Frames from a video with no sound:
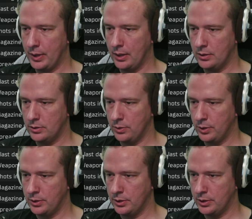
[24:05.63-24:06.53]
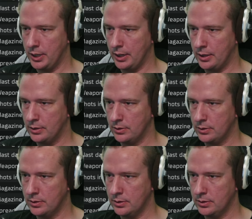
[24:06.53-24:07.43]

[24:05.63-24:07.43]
Let's see, where's the shotguns?